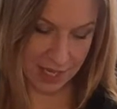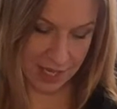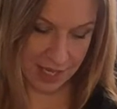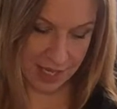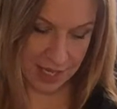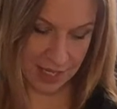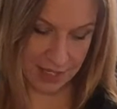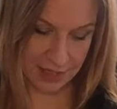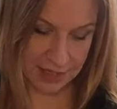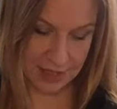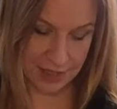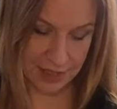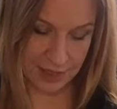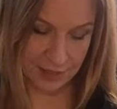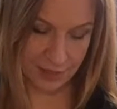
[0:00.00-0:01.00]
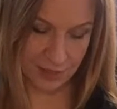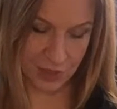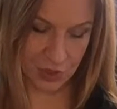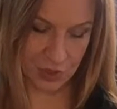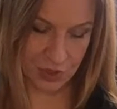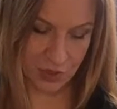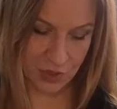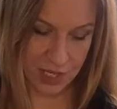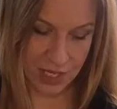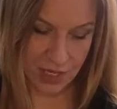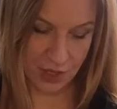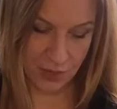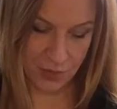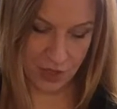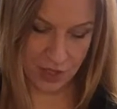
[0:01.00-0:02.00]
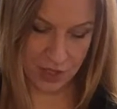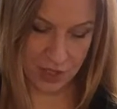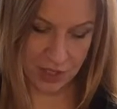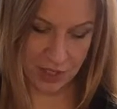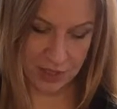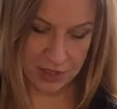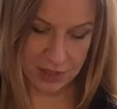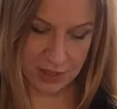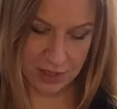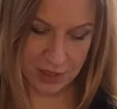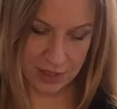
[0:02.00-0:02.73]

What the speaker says: and personal care products,